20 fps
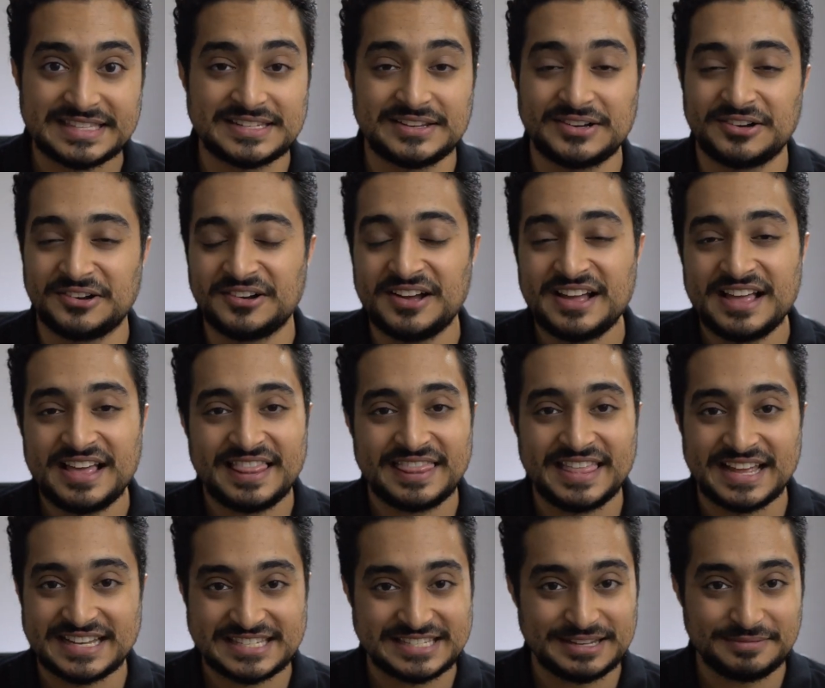So
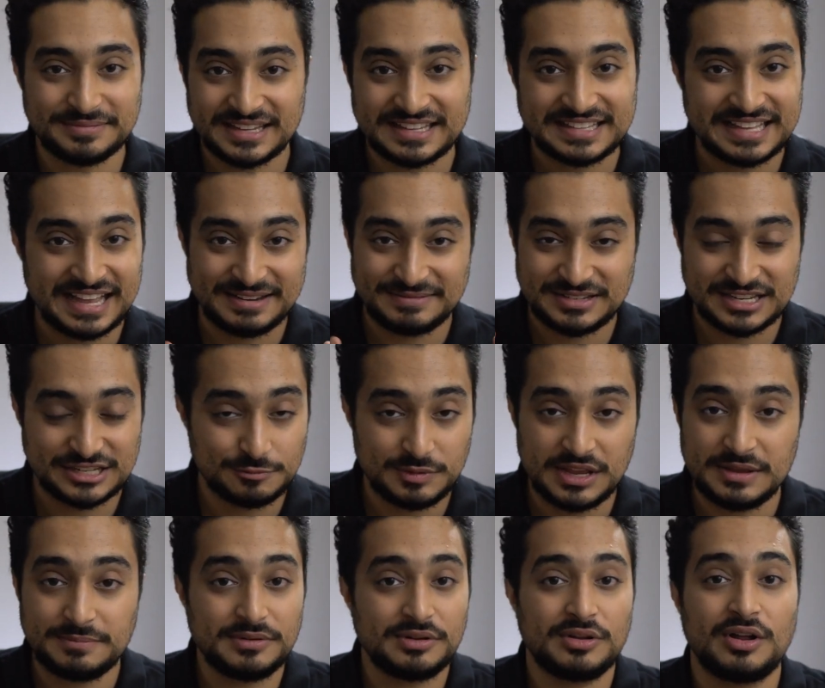that's something that just
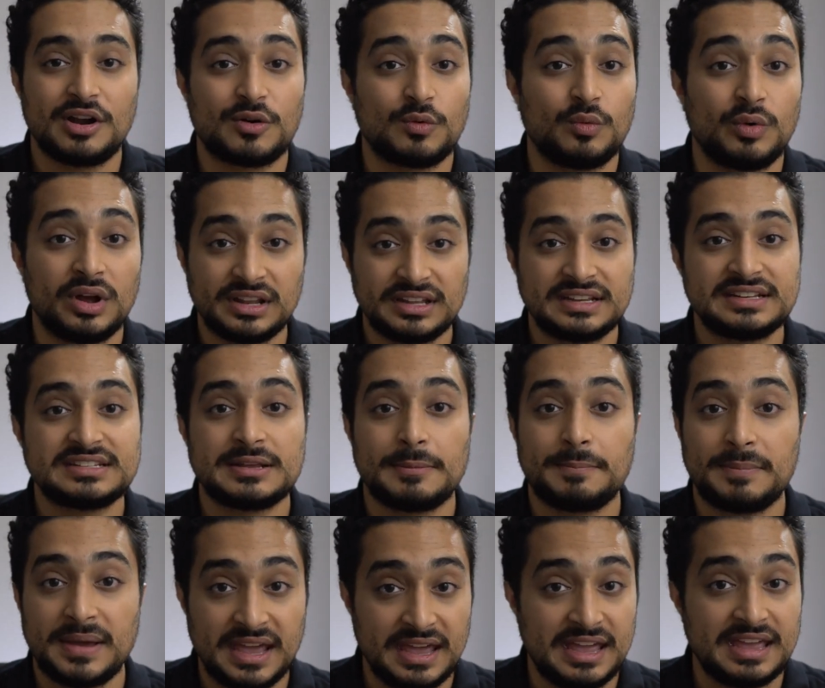people are willing to
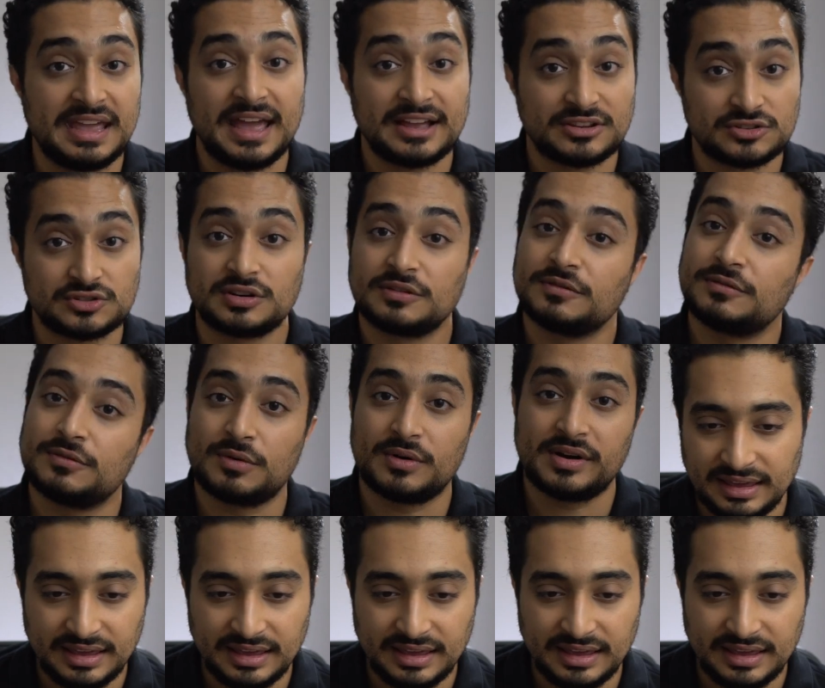pay extra for.